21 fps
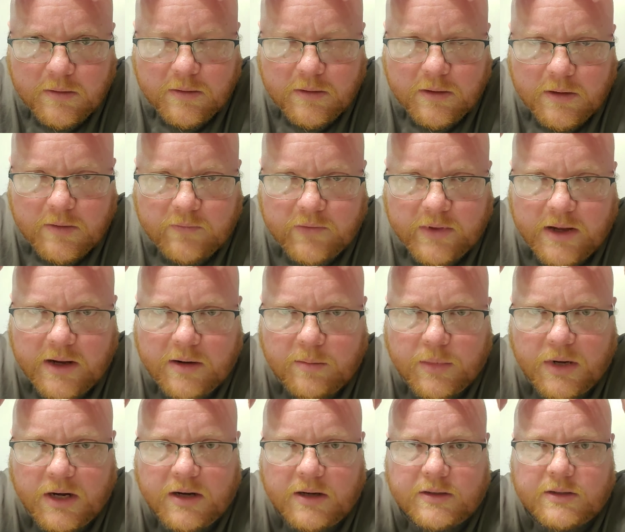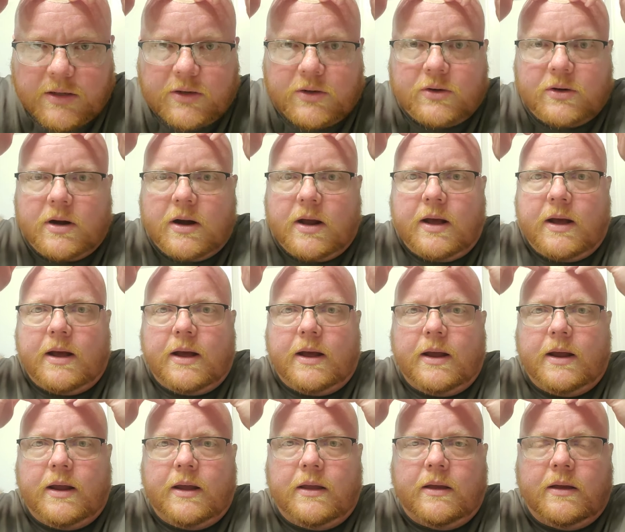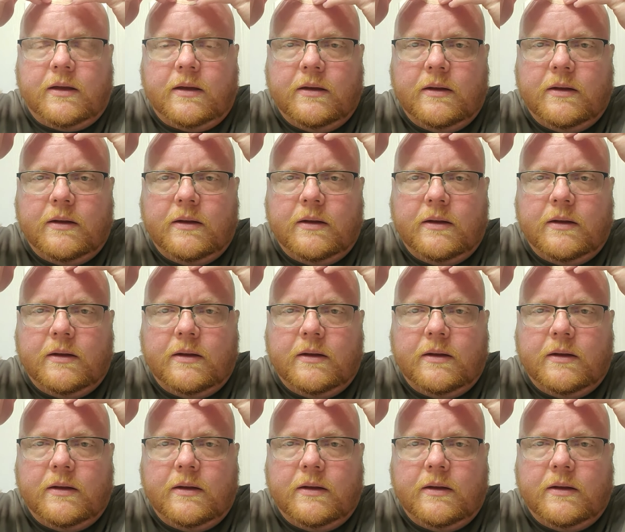Give that a minute to dry.